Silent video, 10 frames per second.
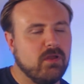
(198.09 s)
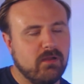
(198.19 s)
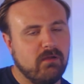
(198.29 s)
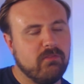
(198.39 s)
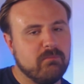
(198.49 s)

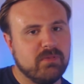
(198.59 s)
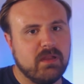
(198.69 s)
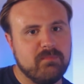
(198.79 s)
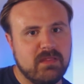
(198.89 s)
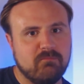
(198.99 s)
Not all of them,
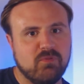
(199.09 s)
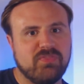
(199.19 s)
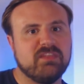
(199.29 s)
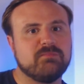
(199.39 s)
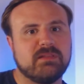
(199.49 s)
but I mean,
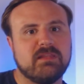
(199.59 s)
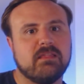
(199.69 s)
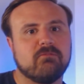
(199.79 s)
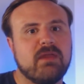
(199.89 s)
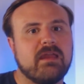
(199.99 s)
with this
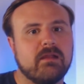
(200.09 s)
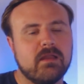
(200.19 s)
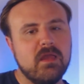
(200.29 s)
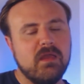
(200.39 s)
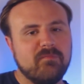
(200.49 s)
particular record,